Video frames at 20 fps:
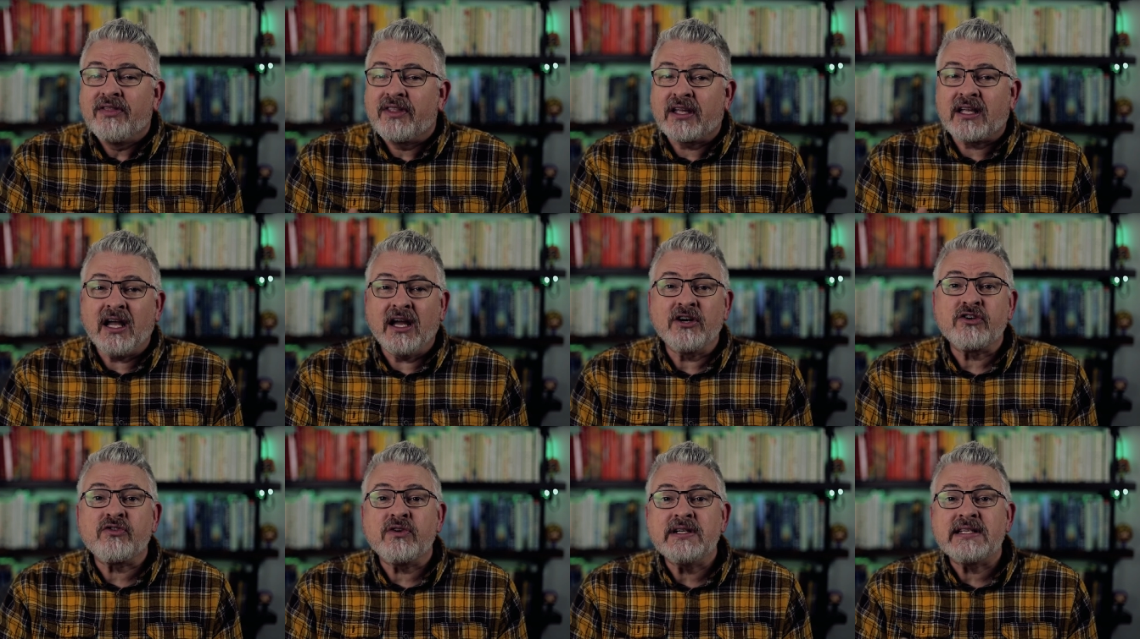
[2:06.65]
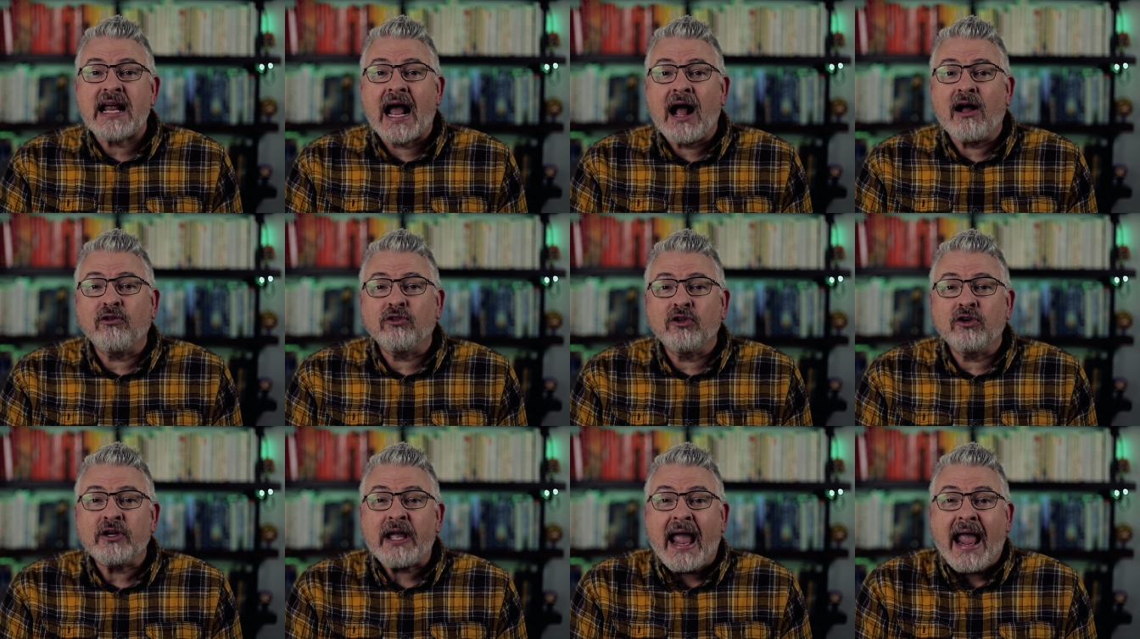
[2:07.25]
the country's
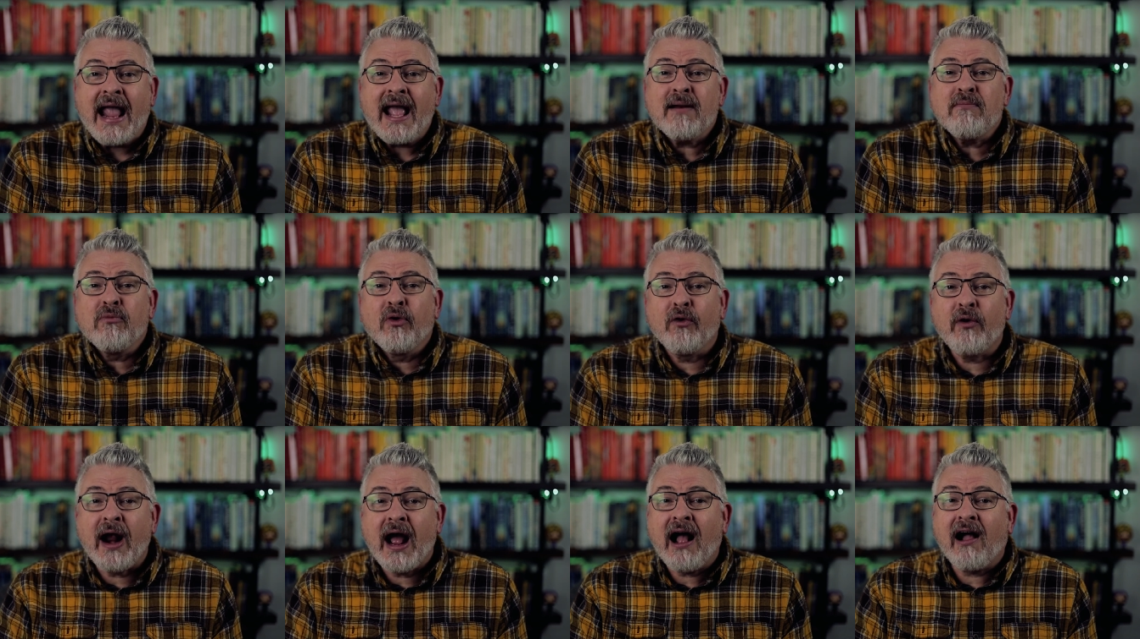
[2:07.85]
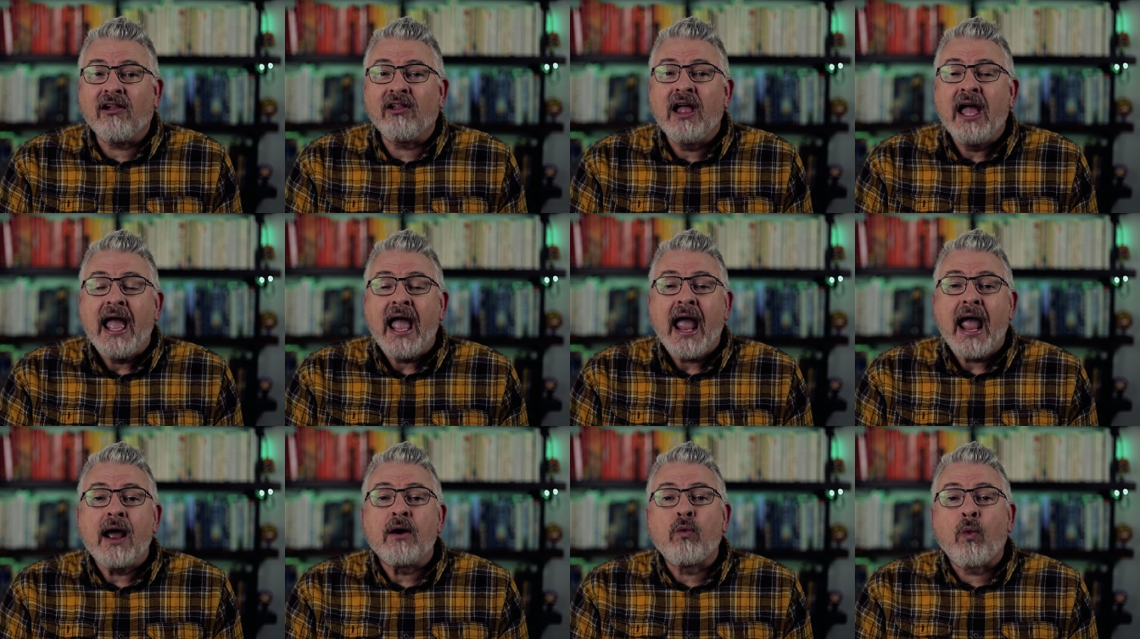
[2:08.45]
outlook and morale
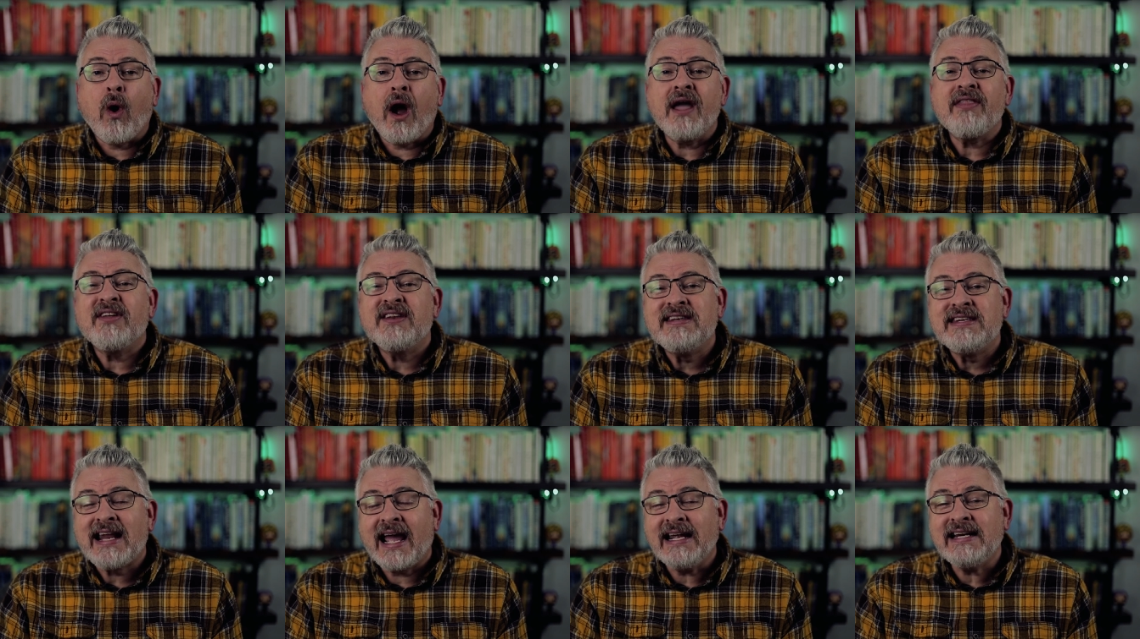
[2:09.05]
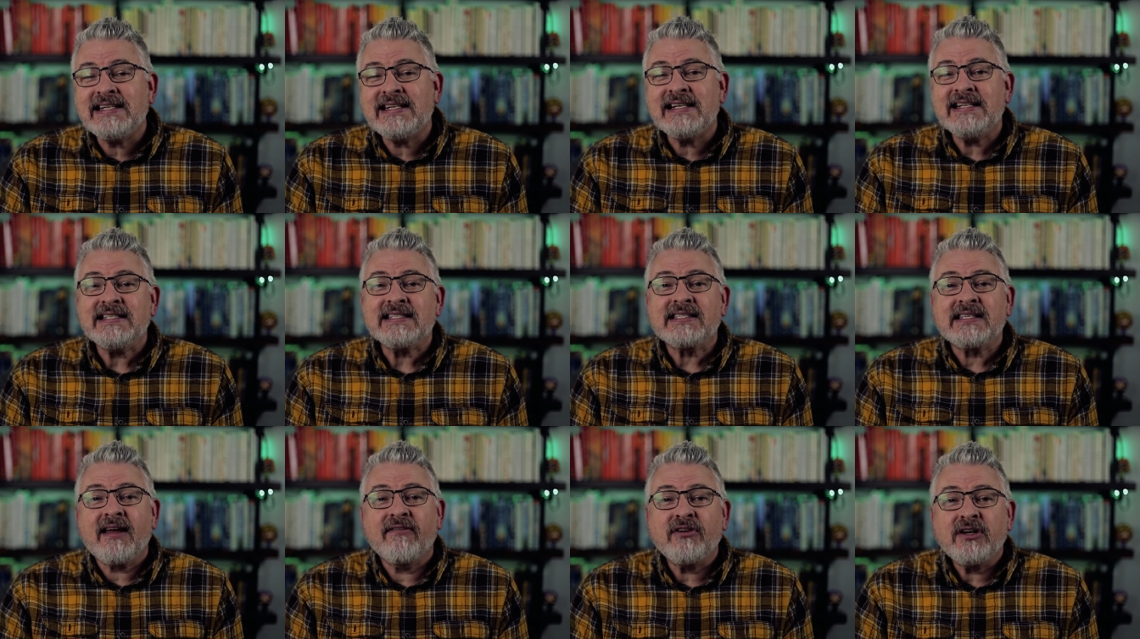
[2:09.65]
and why the
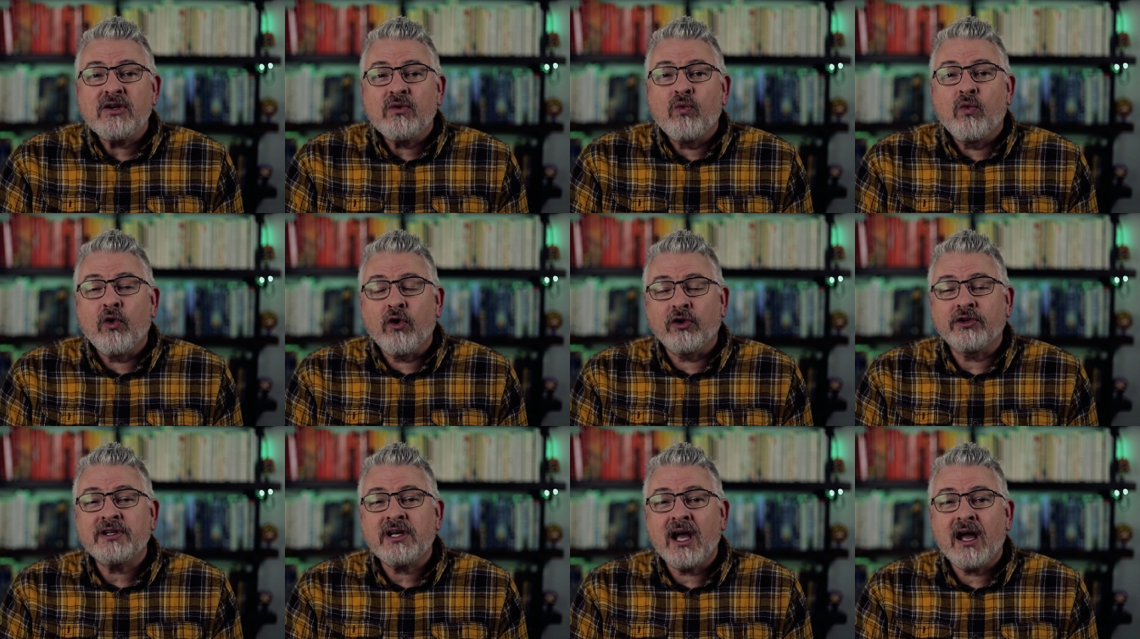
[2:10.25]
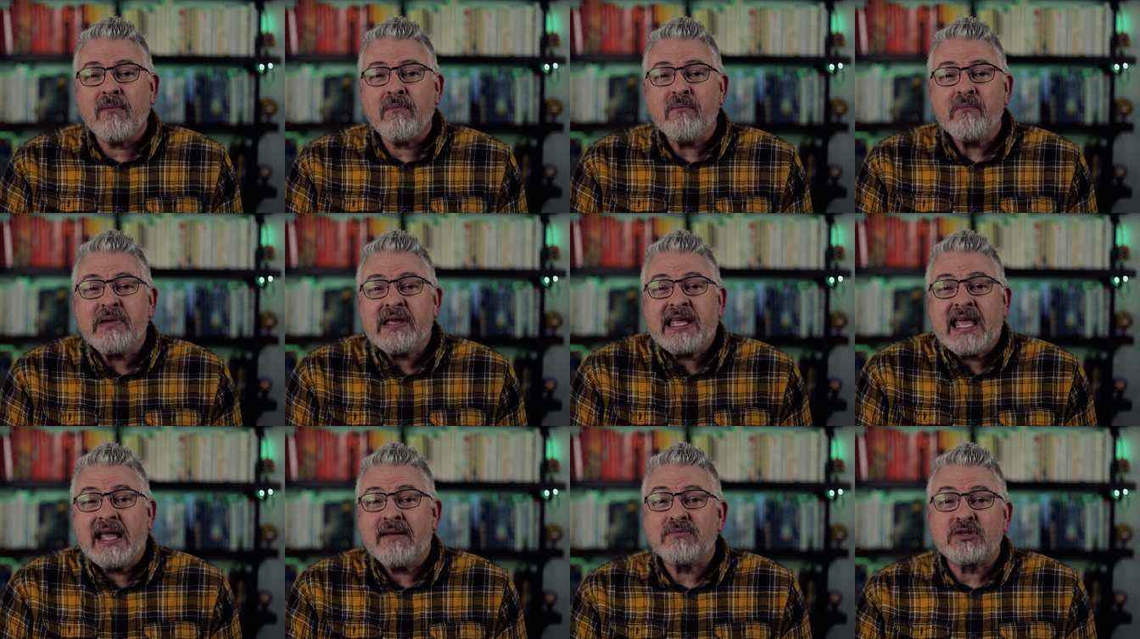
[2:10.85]
1970 World Cup
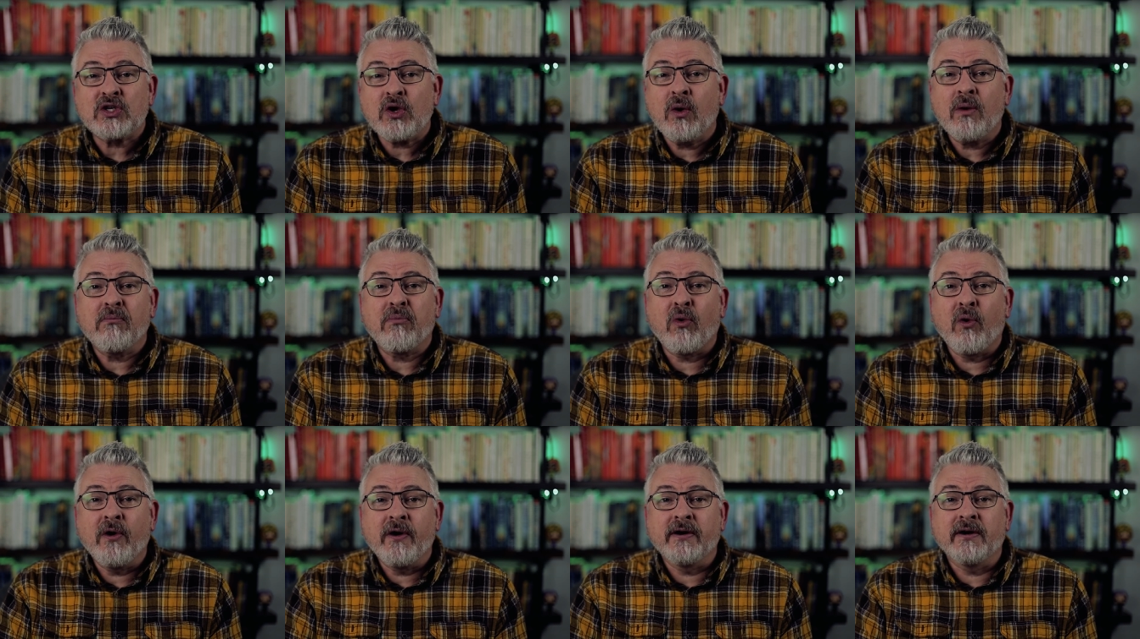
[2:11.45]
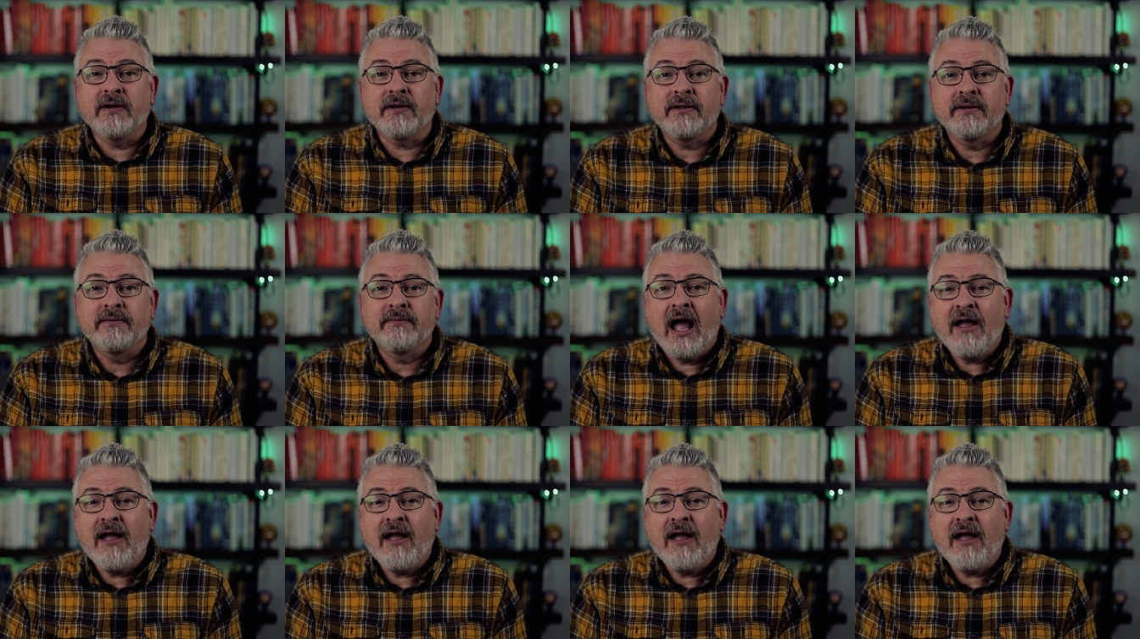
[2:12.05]
became so important.